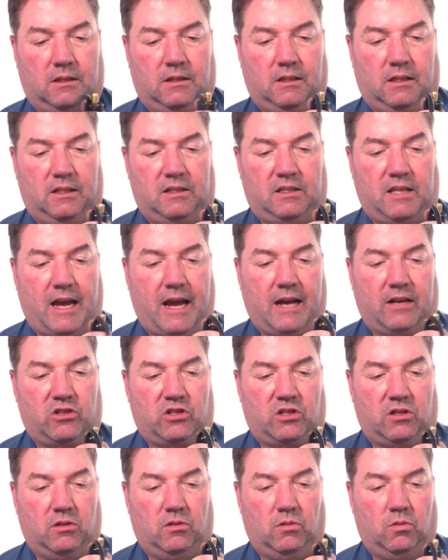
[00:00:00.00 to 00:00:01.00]

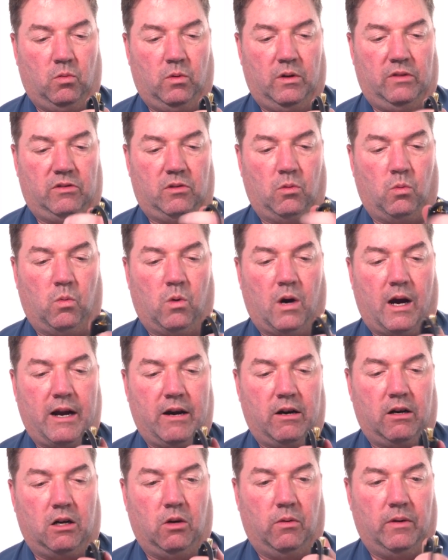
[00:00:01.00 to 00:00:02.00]
attached with the
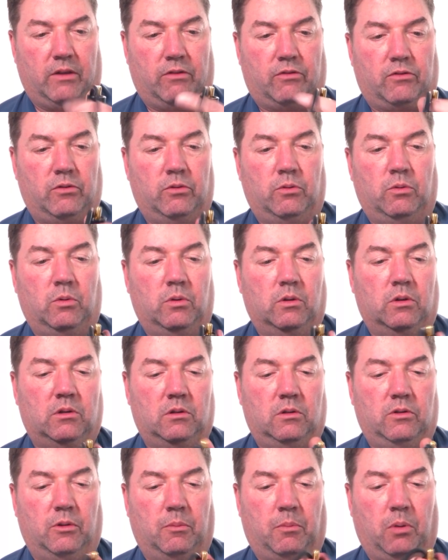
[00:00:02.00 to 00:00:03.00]
wire going through
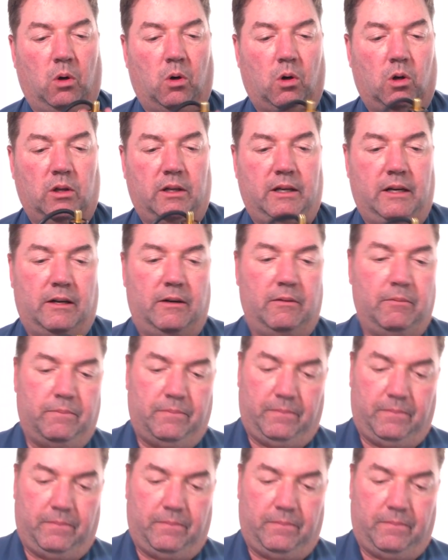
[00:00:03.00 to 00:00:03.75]
the pole here.